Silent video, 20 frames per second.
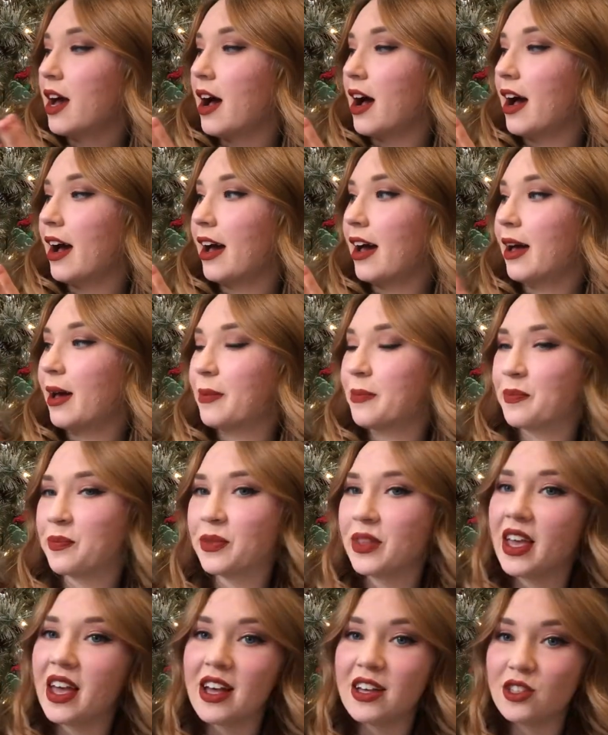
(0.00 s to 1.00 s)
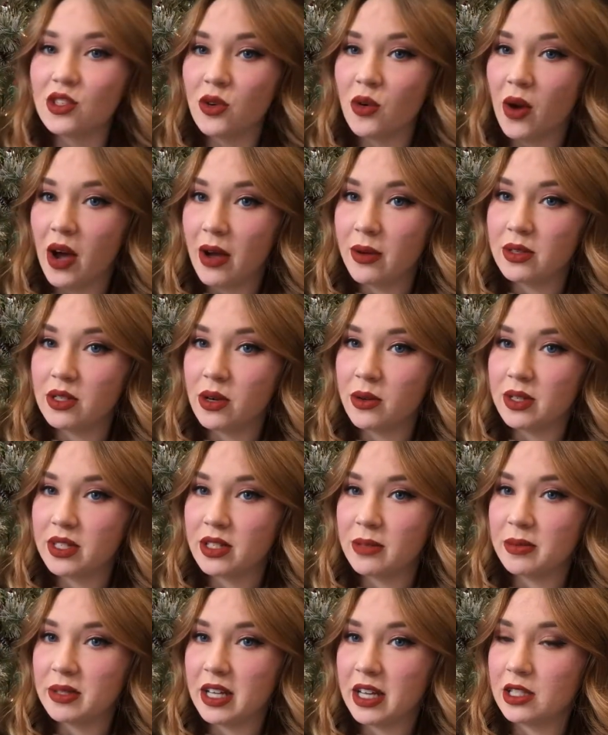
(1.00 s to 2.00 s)
Um, so I was always
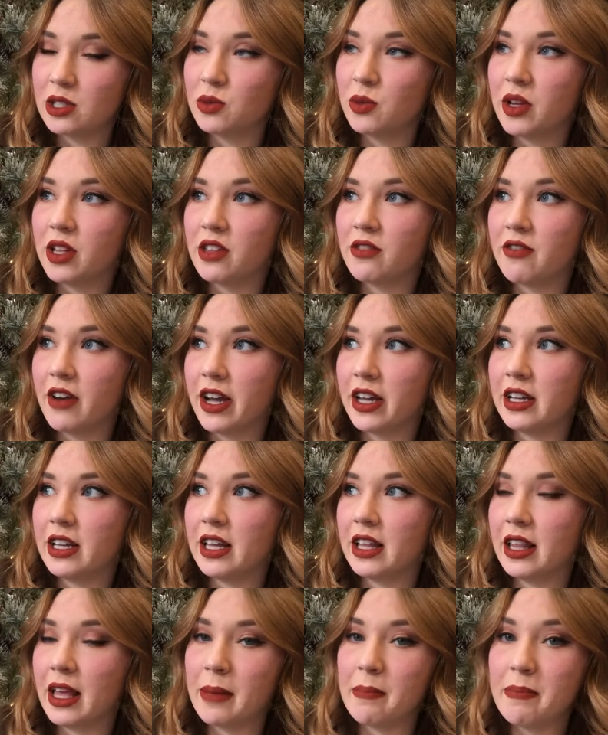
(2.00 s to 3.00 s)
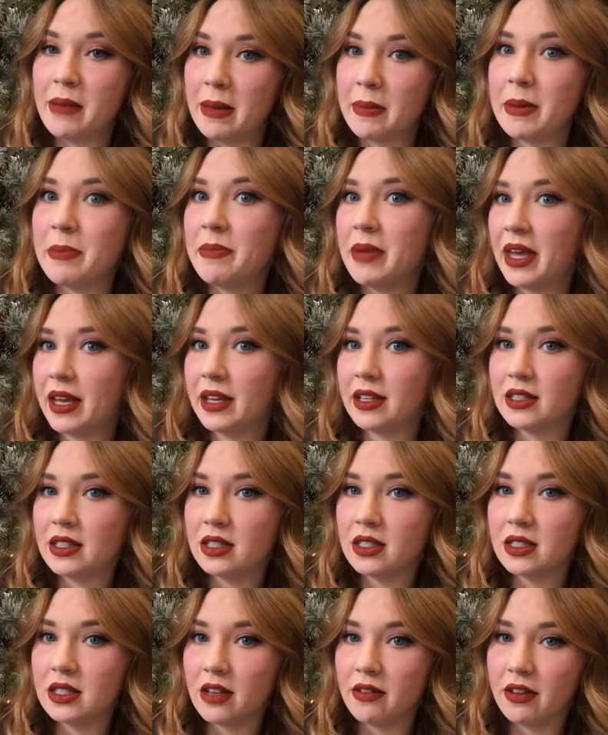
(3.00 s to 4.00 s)
obsessed with finding like baby pinks and
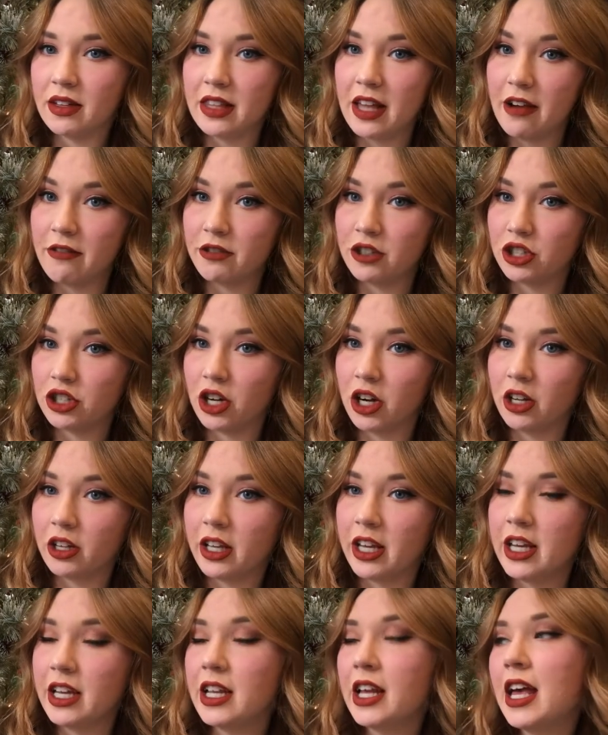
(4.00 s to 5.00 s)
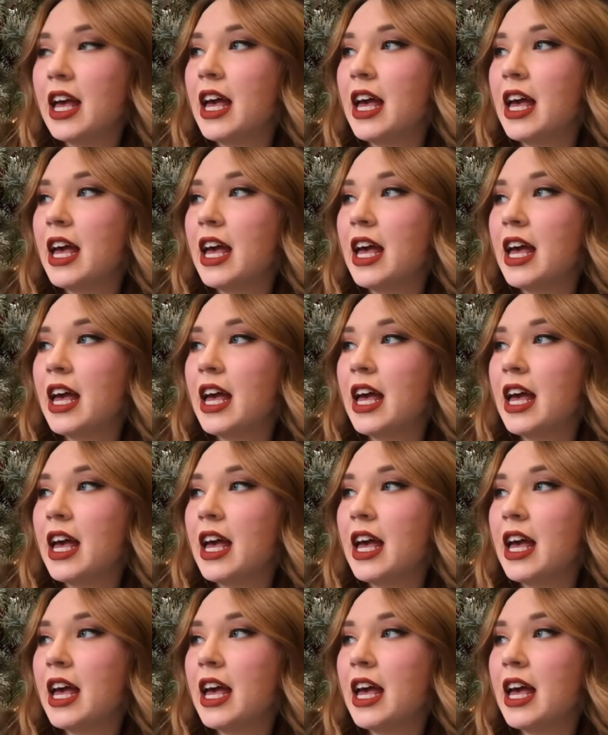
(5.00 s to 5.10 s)
stuff like that for Charlotte,